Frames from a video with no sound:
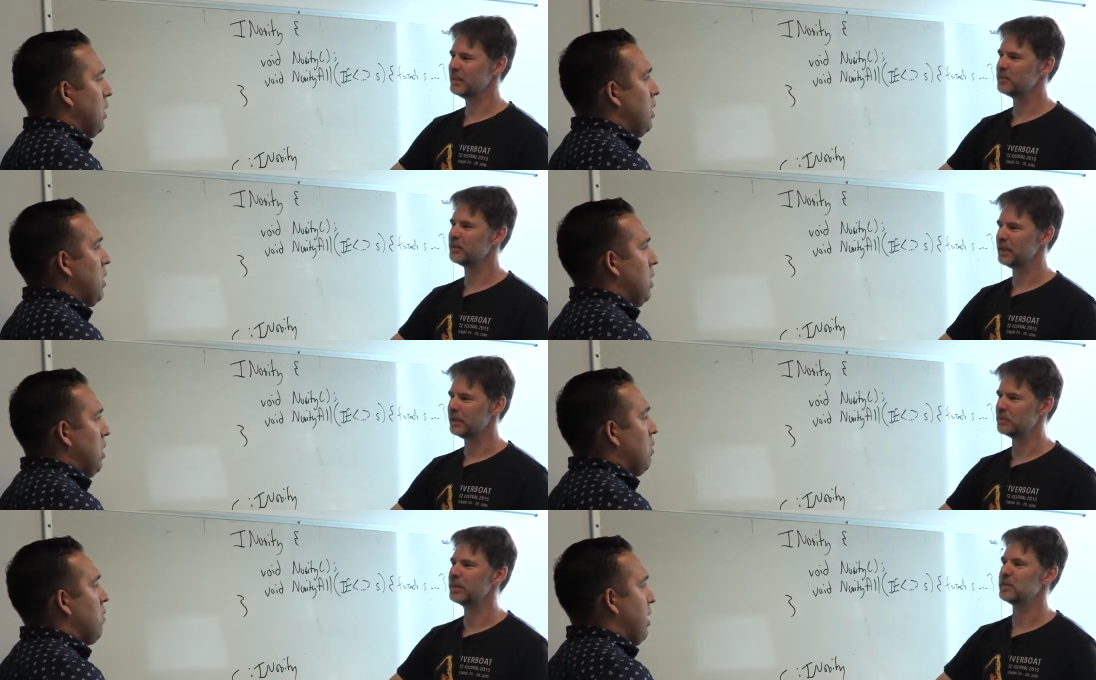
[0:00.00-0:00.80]

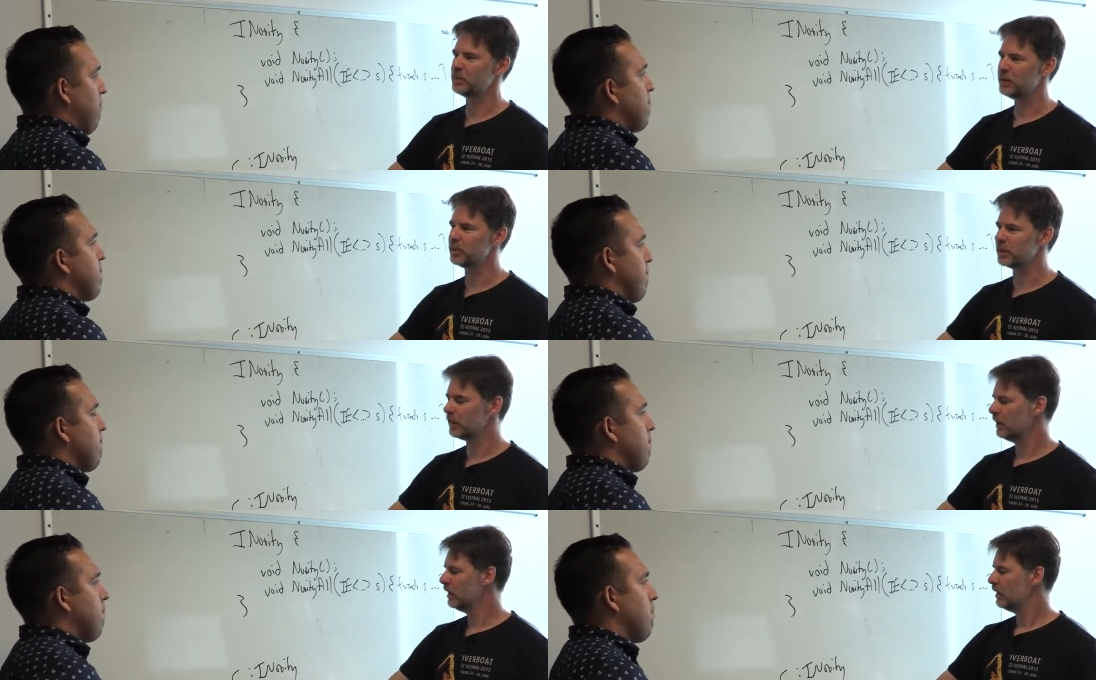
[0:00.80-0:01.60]
Speaker 1: implement and make right. them public.
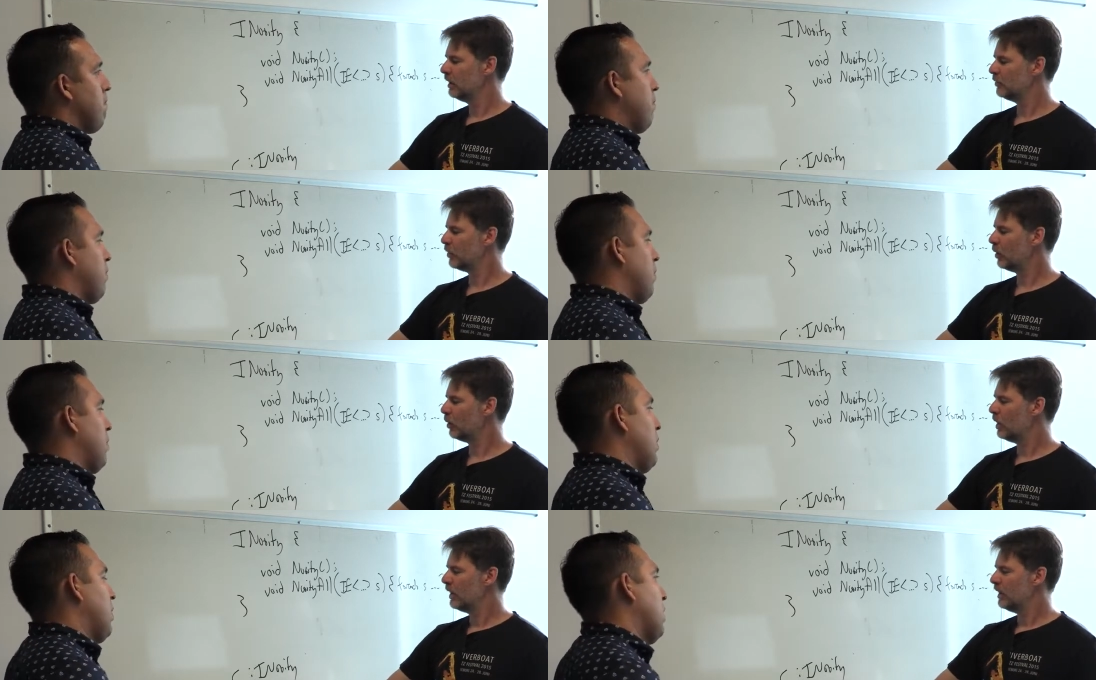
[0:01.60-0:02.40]

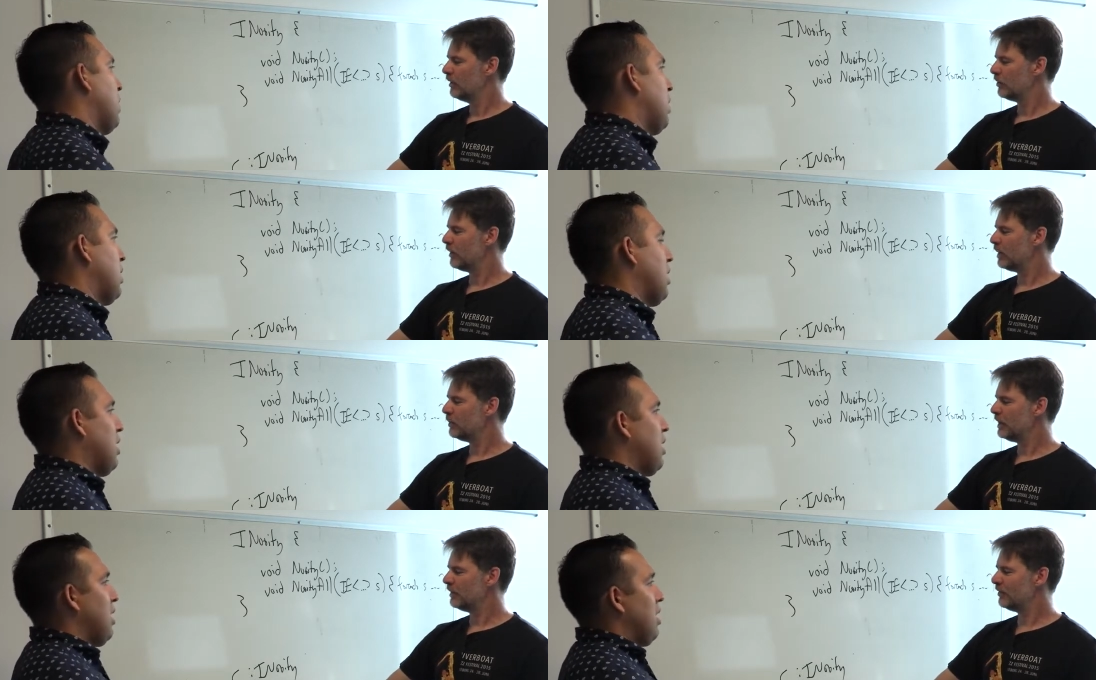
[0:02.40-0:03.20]
So, so that
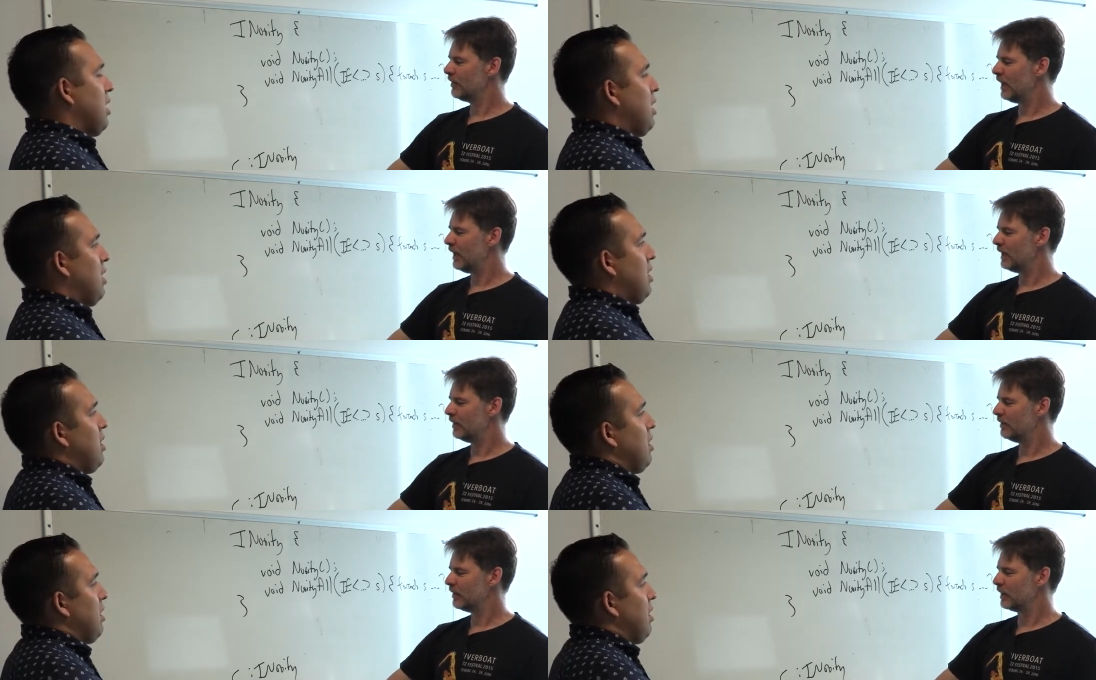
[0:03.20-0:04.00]
means
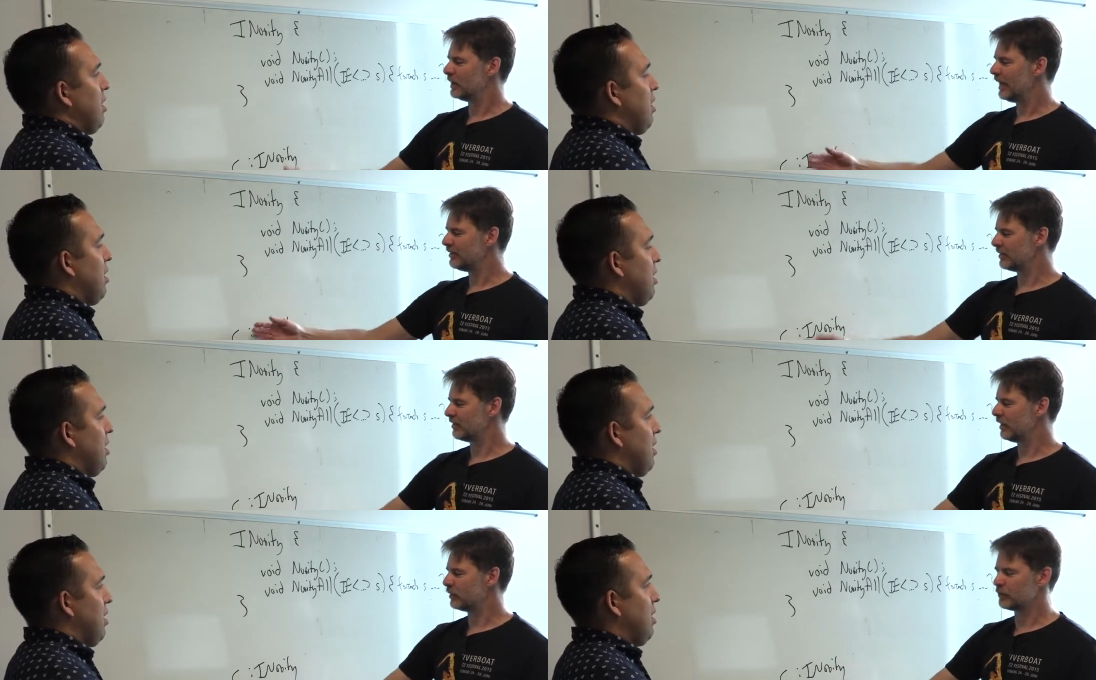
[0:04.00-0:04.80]
that the class
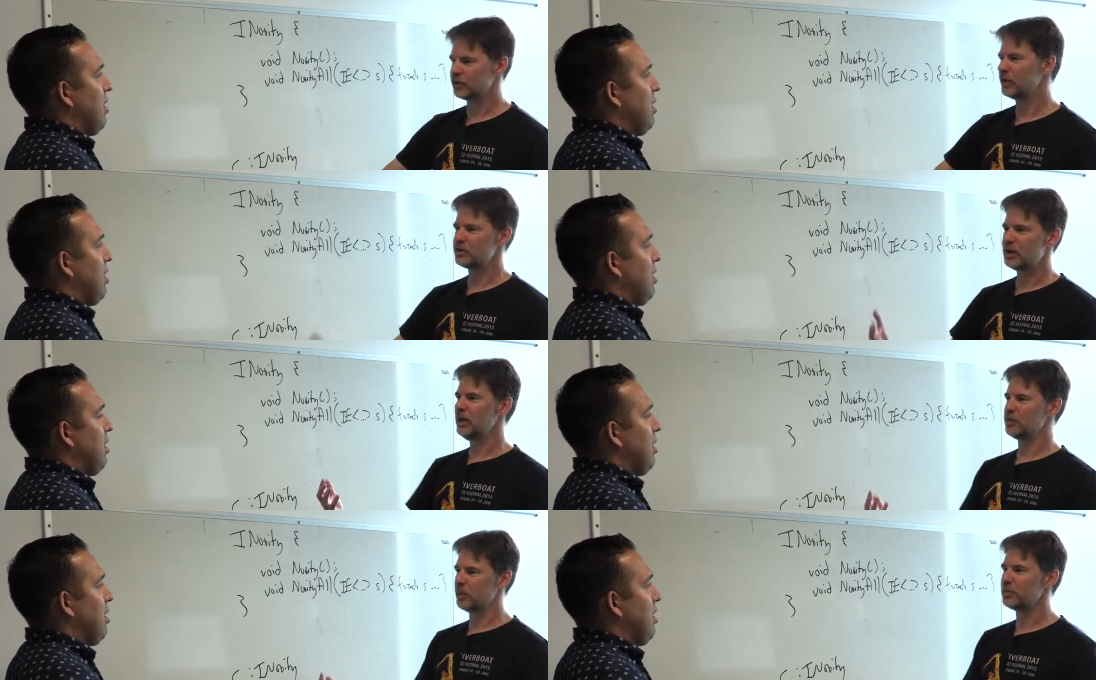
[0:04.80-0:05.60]
itself does not
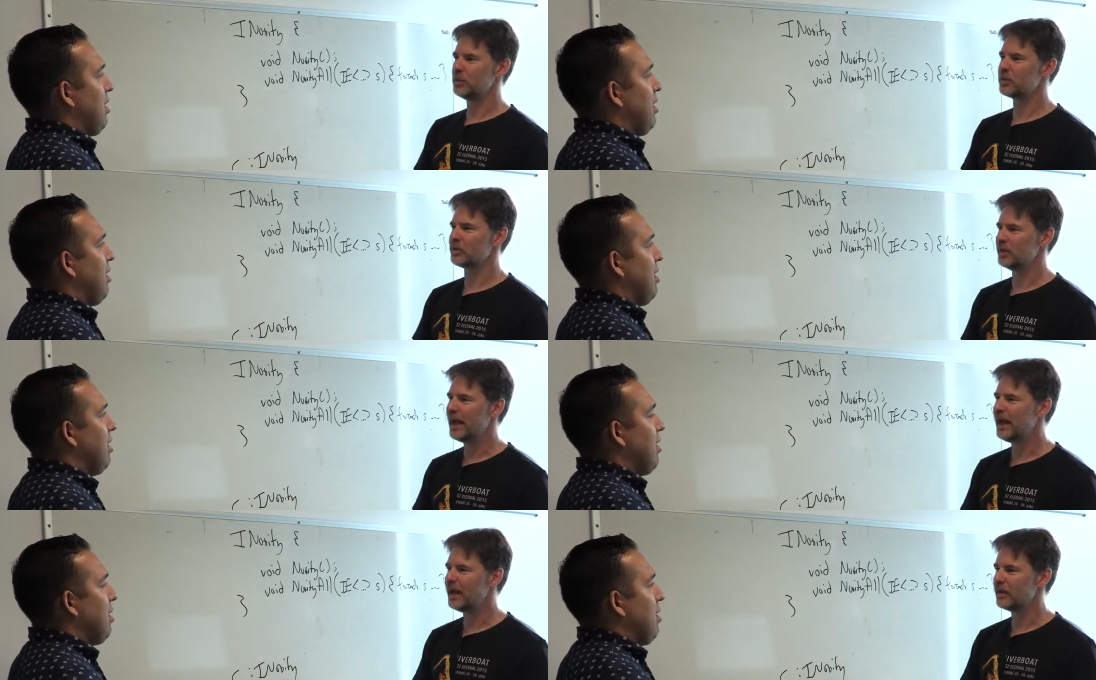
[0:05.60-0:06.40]
change what members it
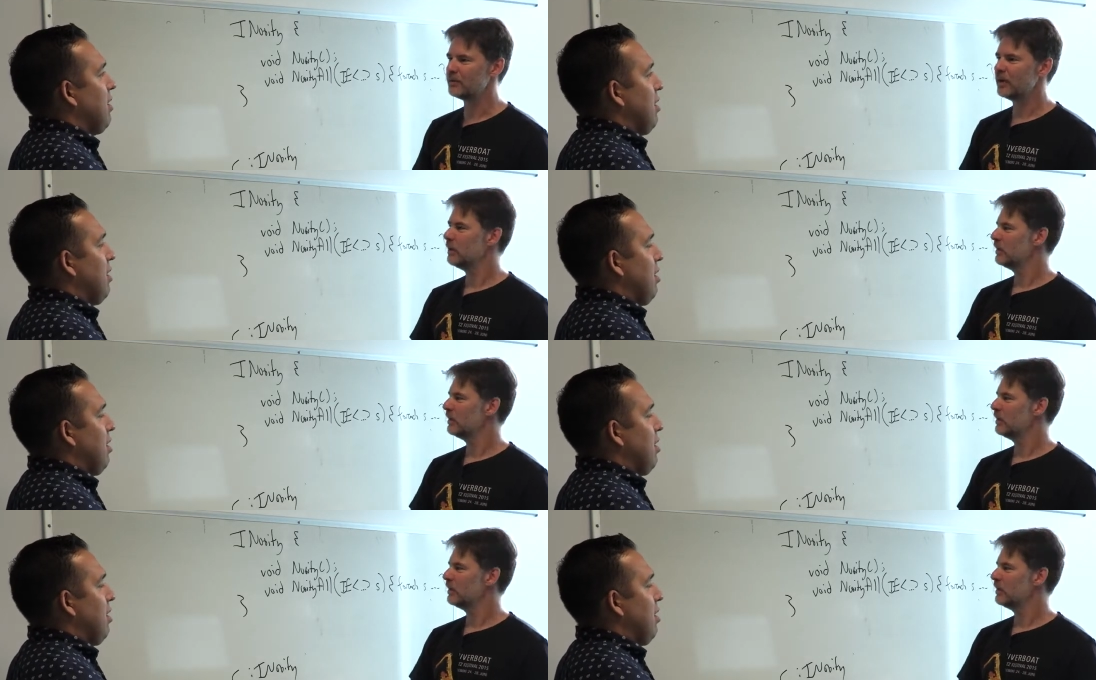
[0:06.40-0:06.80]
have.